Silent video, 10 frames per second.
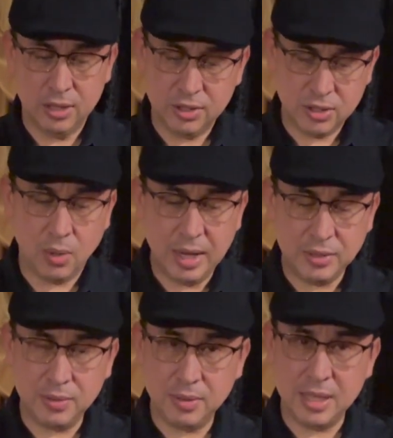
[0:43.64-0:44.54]
So I
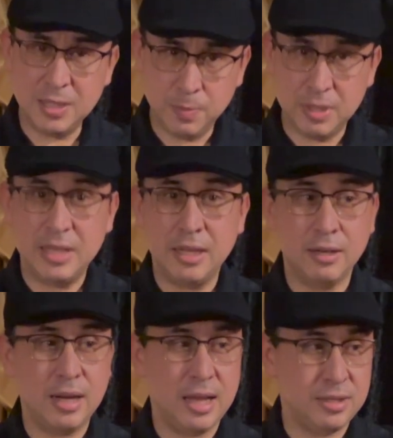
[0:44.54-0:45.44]
do this
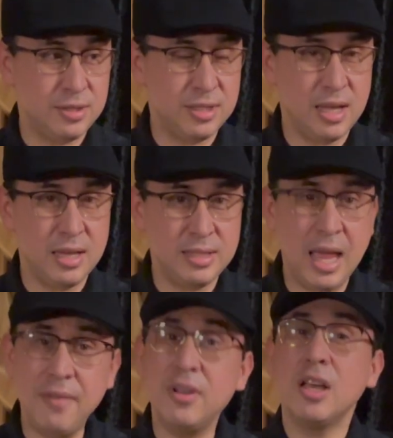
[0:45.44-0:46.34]
particular exercise. I
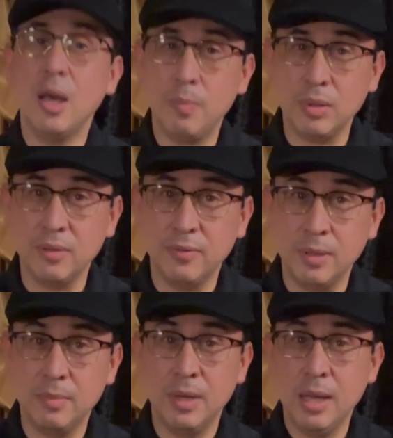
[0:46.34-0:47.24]
have a couple of
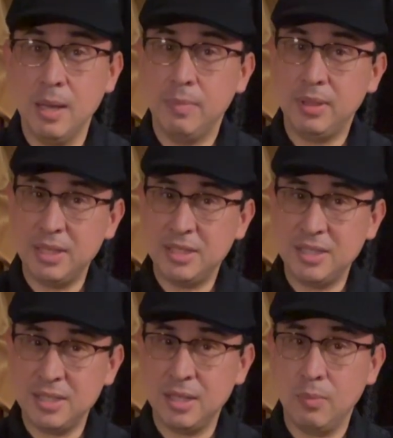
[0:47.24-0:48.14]
them, but this
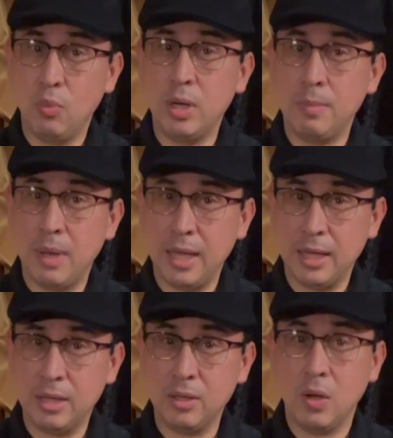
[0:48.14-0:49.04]
is one of my
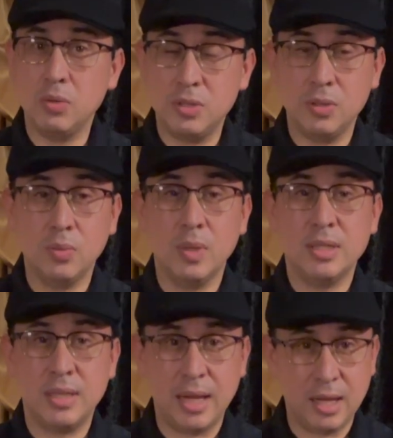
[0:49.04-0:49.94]
go-to
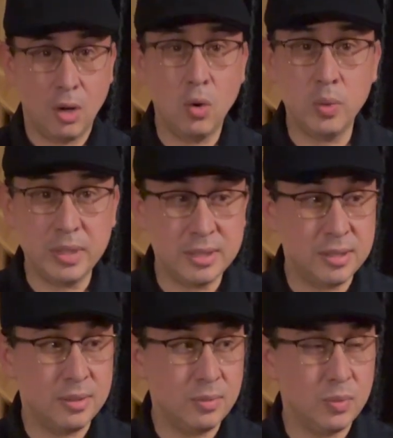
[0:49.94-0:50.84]
ones I
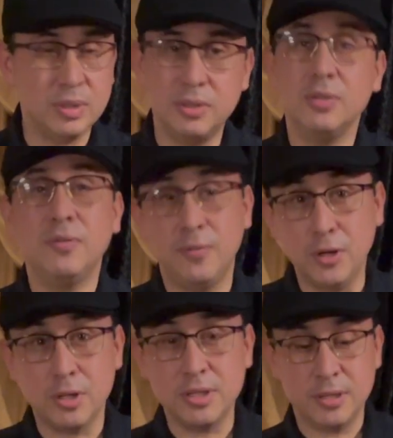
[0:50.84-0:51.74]
always will do
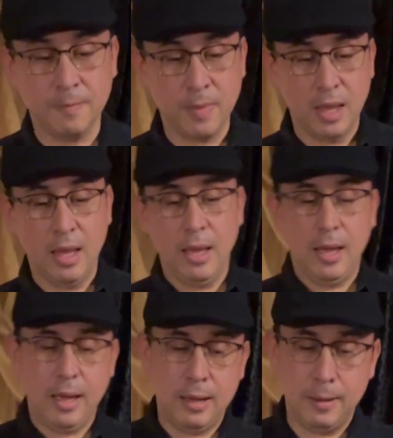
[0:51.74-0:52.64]
first,
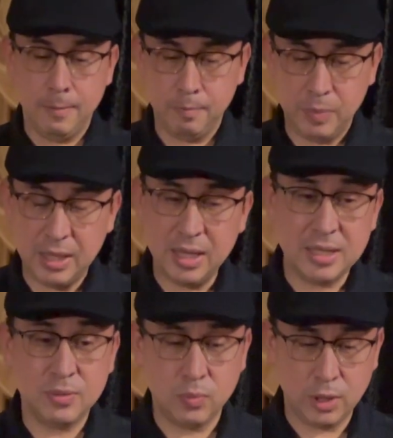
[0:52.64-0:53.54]

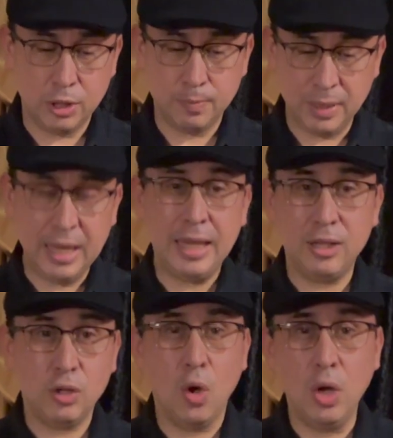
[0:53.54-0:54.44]
because when you're playing
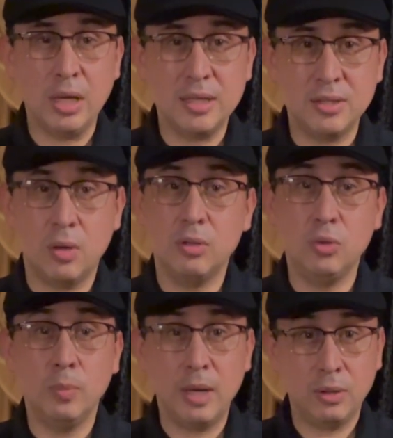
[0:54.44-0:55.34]
congas or
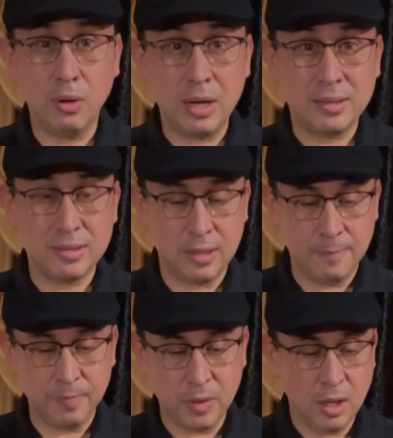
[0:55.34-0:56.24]
tumbadoras,
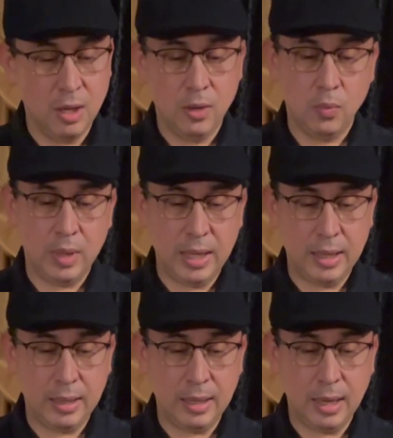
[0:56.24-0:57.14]

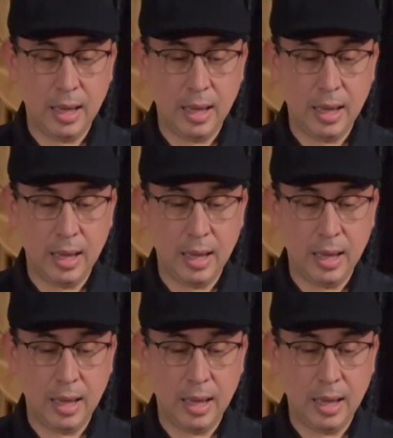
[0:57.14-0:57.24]
we